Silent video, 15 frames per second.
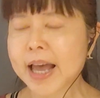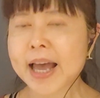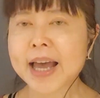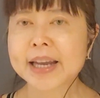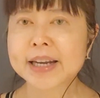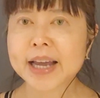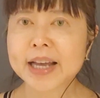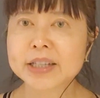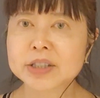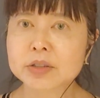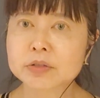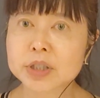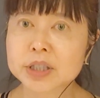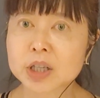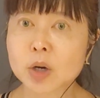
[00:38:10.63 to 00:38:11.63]
and as a
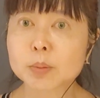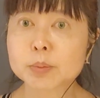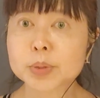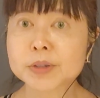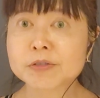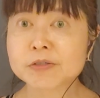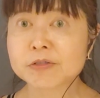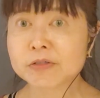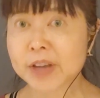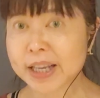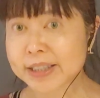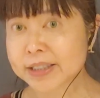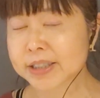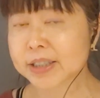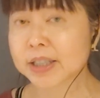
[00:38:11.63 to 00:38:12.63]
result
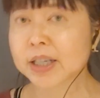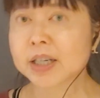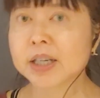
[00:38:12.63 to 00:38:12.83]
prevent